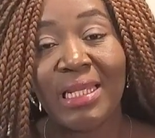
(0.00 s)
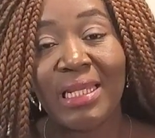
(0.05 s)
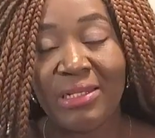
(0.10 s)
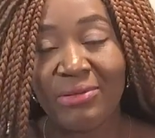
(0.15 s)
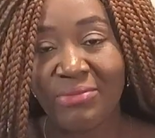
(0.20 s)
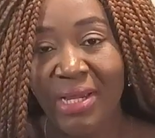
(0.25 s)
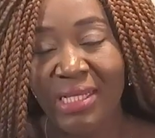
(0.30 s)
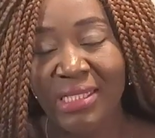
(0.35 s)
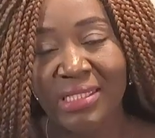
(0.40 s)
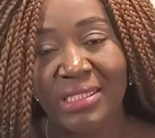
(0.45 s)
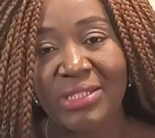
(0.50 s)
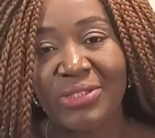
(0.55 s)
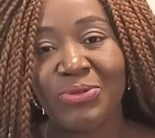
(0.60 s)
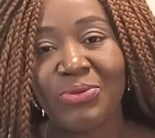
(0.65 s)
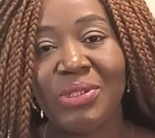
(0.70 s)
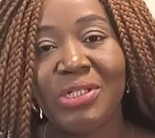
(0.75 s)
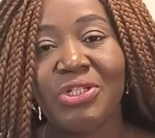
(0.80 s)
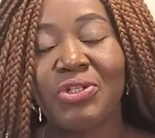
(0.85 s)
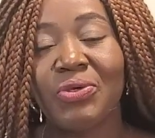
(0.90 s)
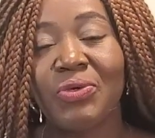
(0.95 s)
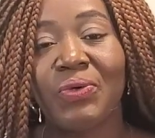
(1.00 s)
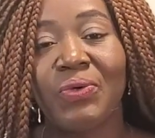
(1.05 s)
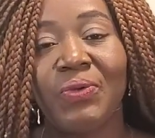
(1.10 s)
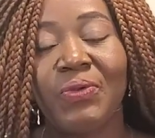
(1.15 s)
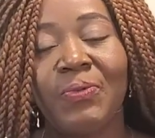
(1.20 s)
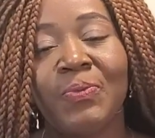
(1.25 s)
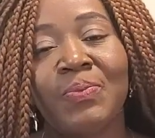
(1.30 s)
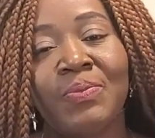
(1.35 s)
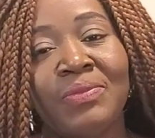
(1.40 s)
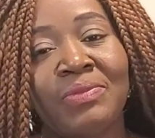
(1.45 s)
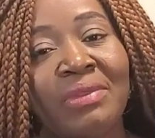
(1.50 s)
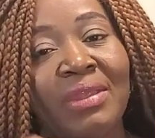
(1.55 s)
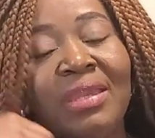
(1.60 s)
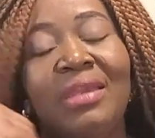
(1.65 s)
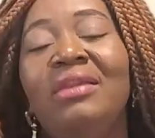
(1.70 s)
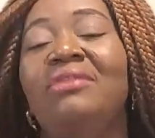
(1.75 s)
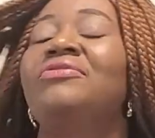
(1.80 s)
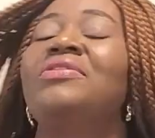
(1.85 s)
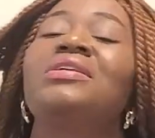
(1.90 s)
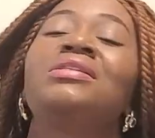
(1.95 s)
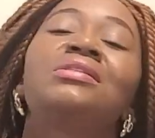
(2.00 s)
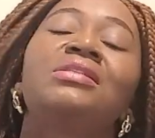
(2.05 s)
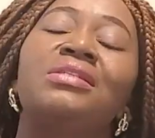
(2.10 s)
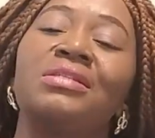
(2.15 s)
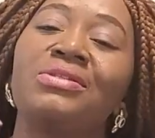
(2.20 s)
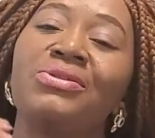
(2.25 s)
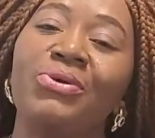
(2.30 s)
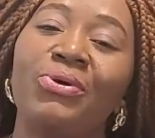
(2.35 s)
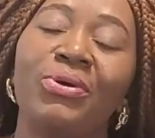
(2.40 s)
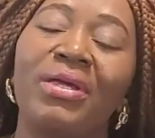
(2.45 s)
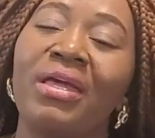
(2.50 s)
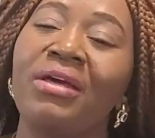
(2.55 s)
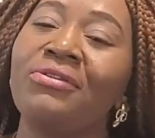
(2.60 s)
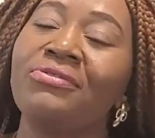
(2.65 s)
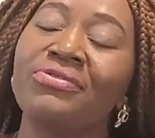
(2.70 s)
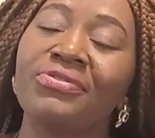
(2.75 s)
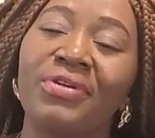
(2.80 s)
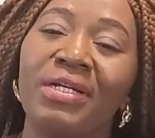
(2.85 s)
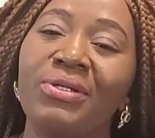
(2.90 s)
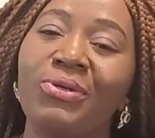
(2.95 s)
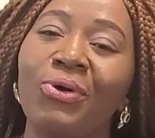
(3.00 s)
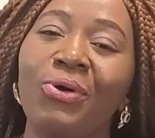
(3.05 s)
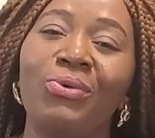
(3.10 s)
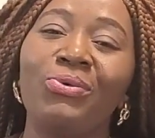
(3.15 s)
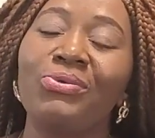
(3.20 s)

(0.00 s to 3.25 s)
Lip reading: in my situation. If it is your girlfriend or